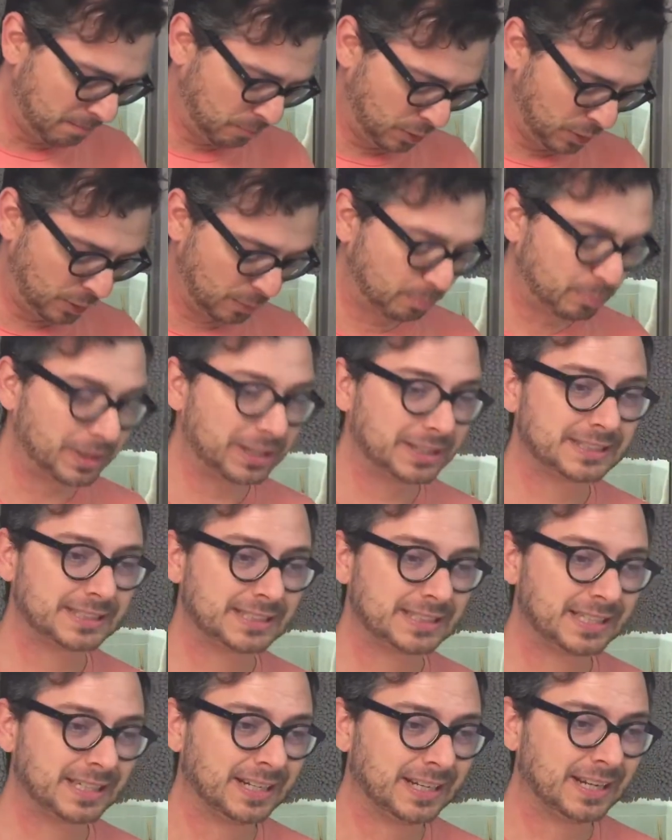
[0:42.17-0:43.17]

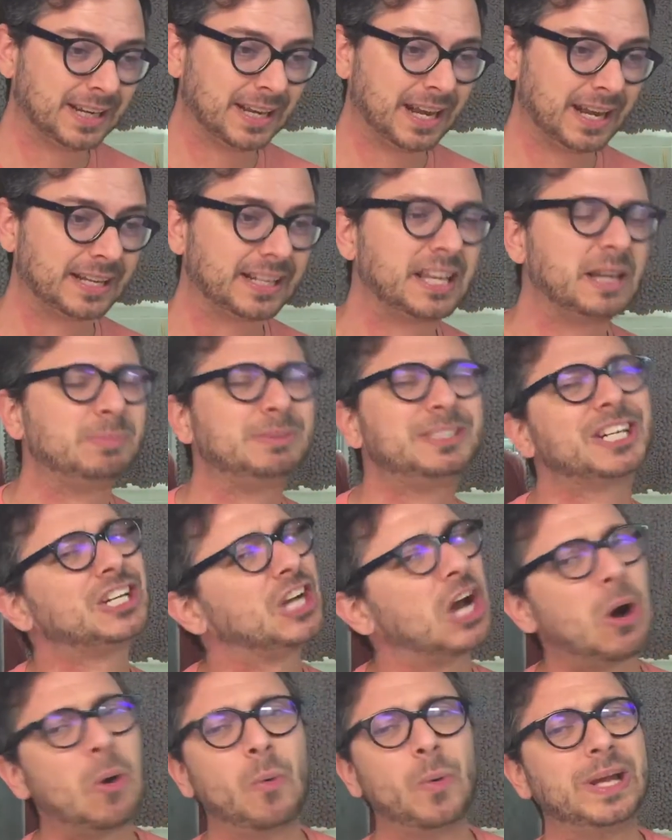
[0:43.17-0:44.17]
purpose, it keeps you
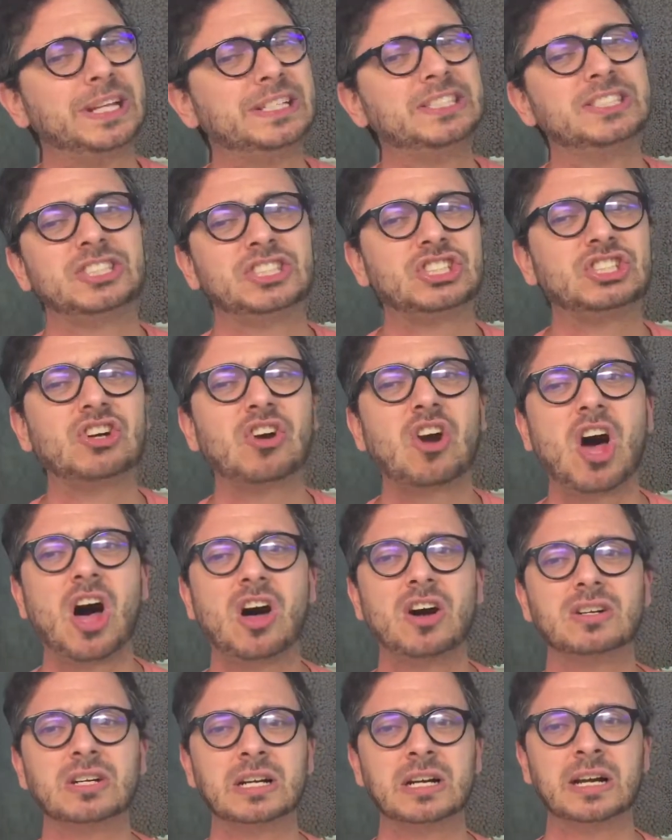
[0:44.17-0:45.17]
going
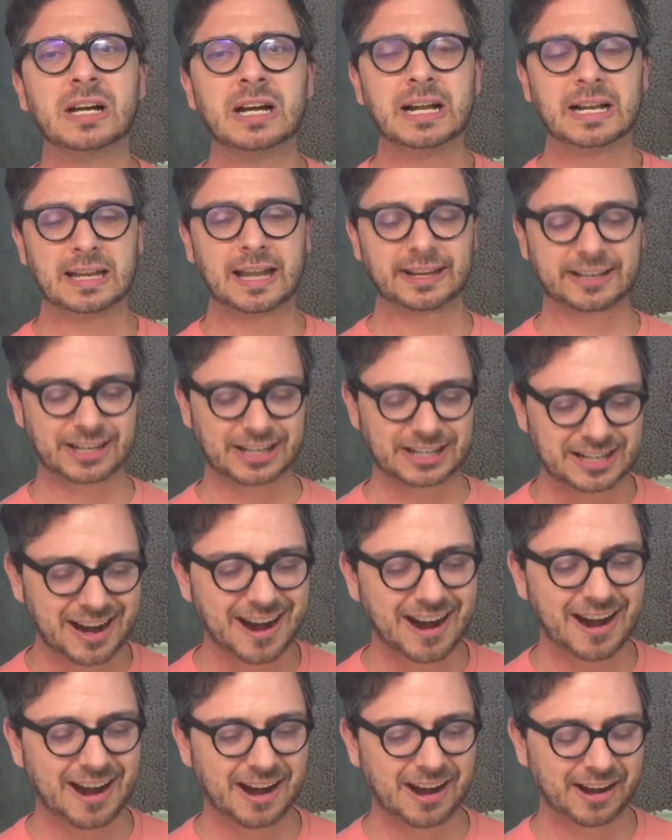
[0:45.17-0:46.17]
strong like a
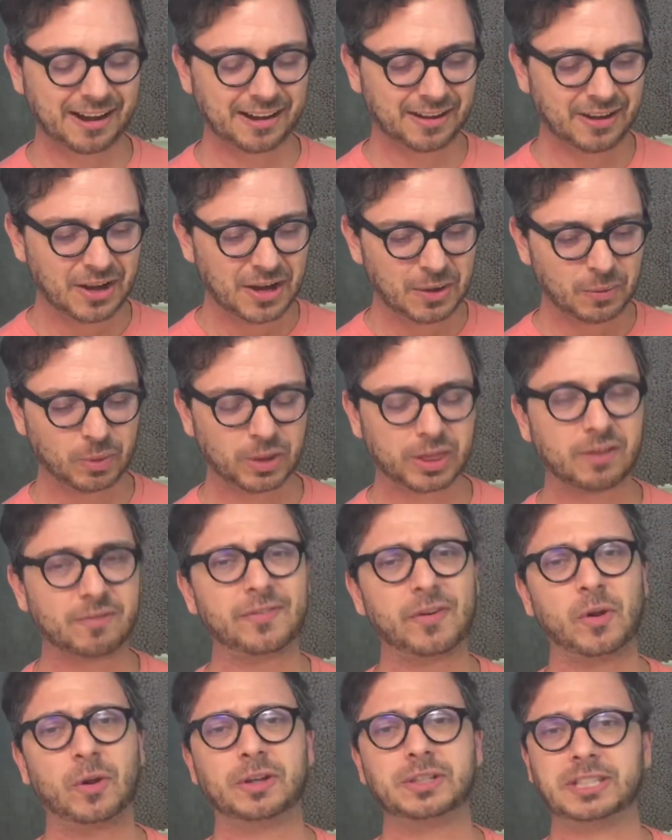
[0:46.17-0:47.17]
car with a
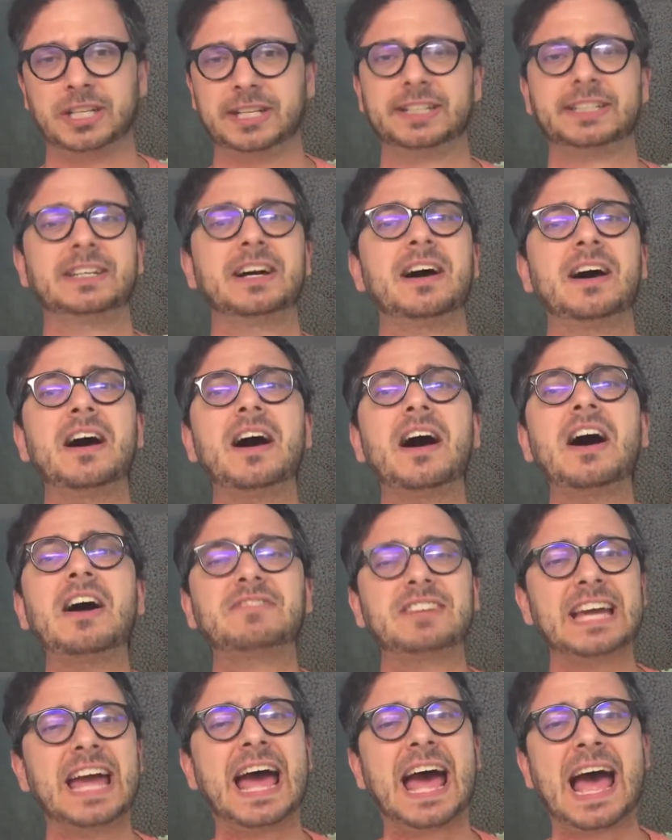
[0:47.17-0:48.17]
full tank
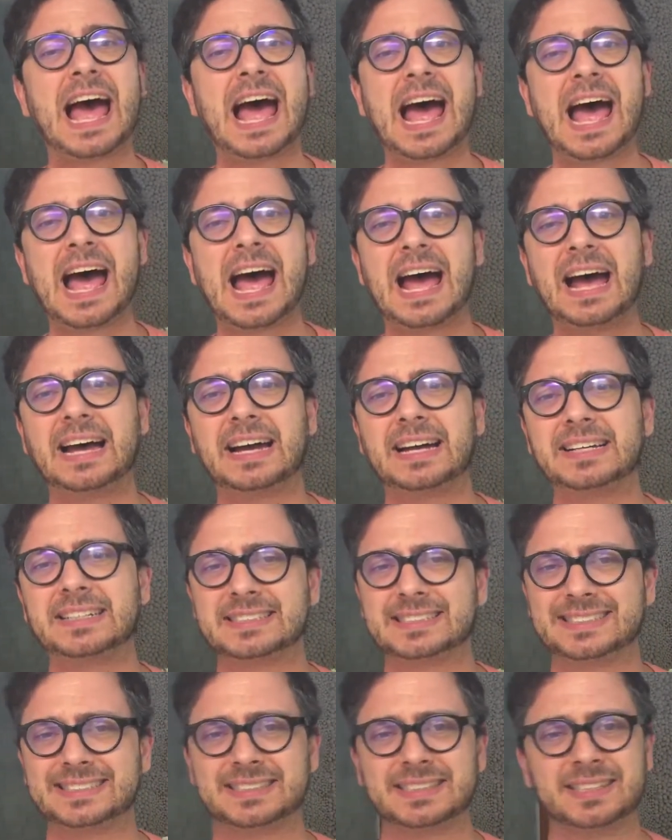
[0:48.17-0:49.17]
of
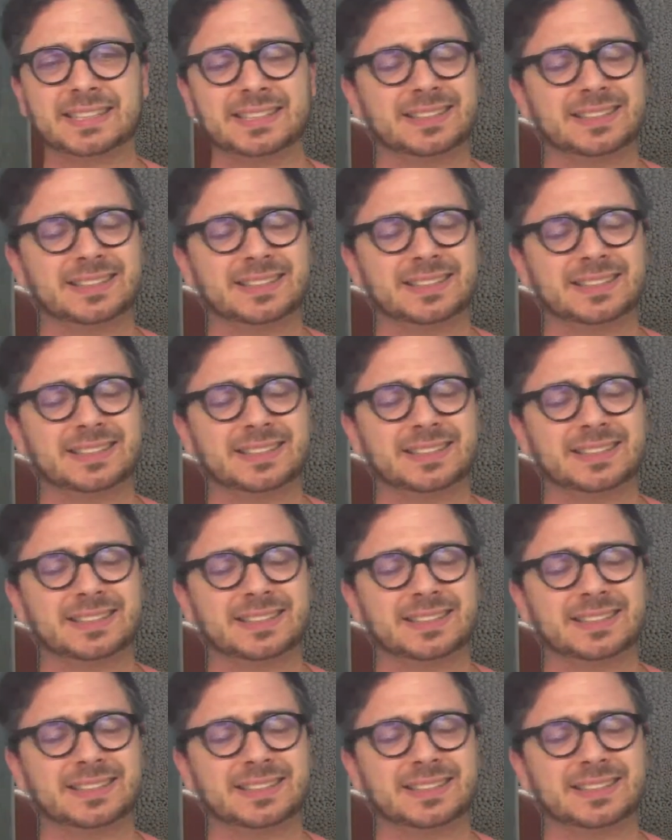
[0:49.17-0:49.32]
gas.